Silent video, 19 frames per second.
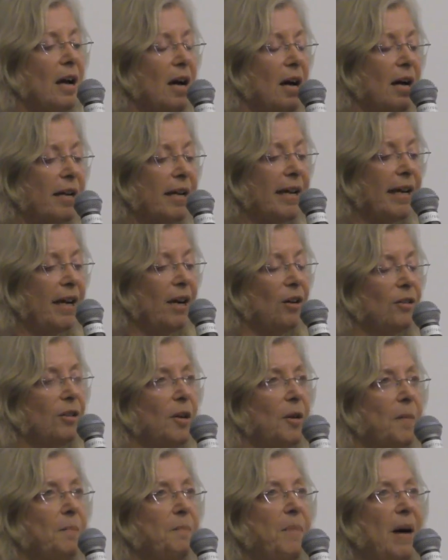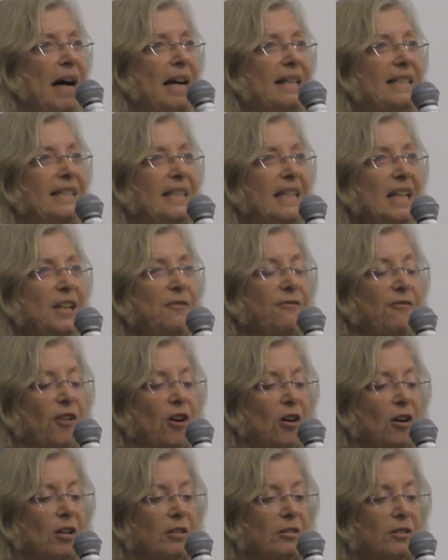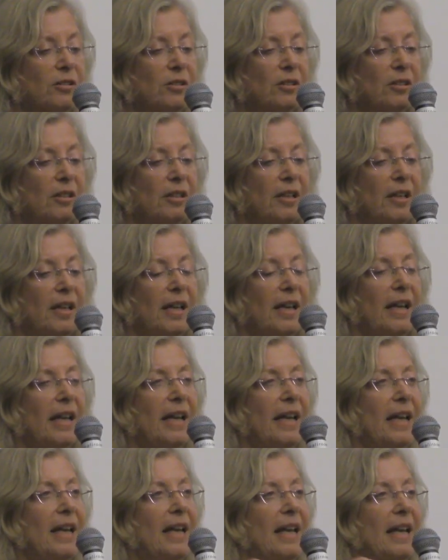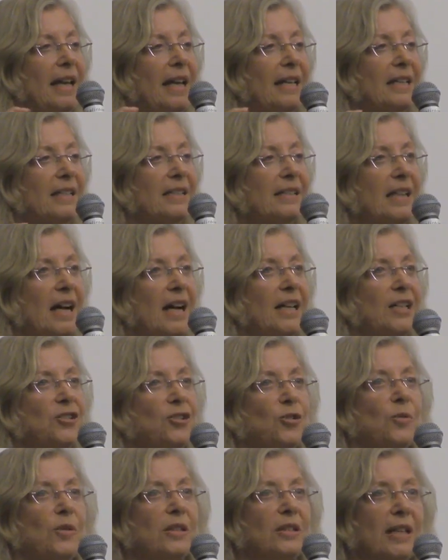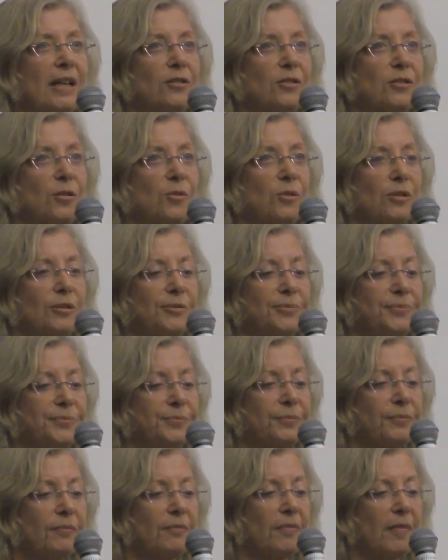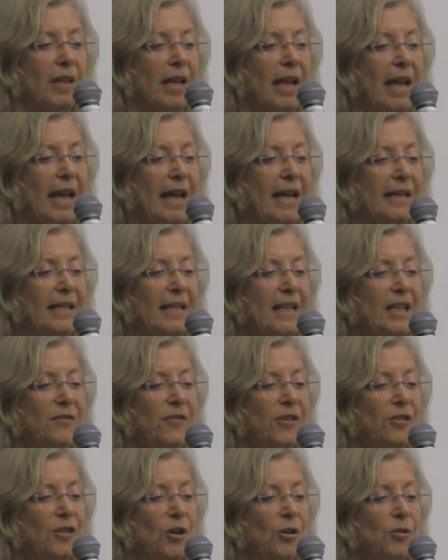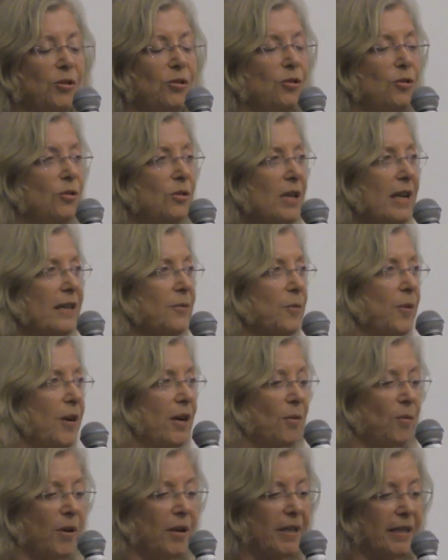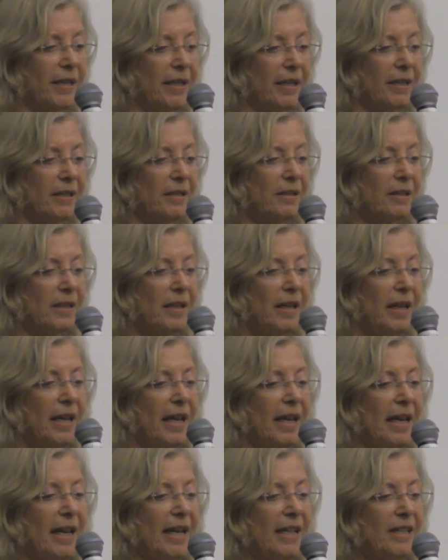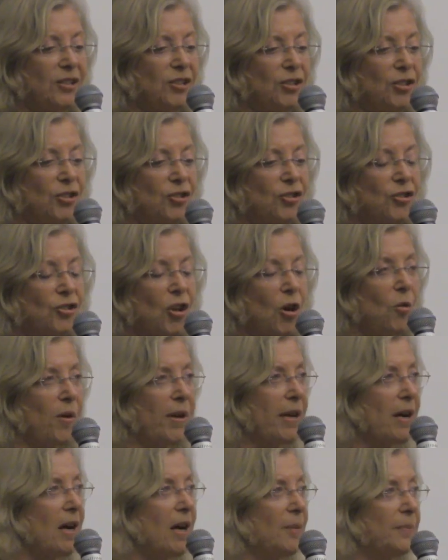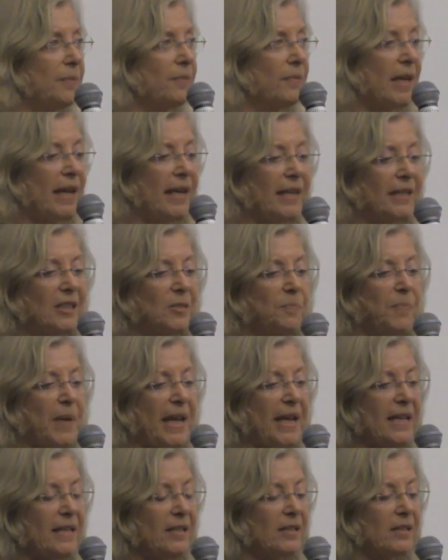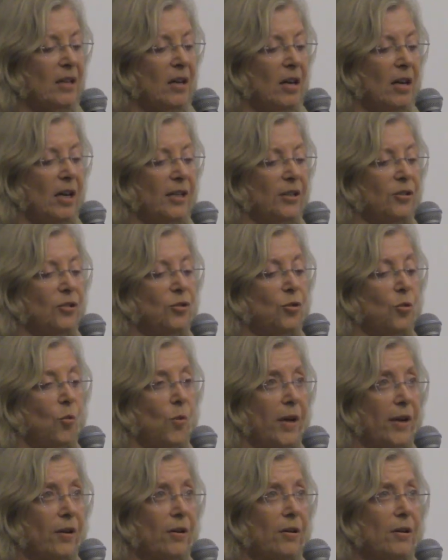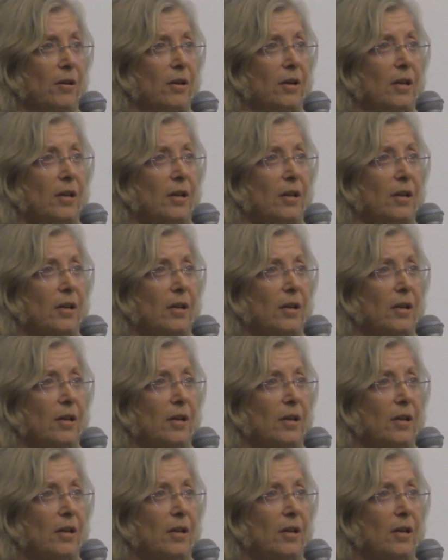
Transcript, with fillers: account, by default, it assigns you a Klout score. And even though you're not aware what it is, it's showing up. And it's based on Twitter,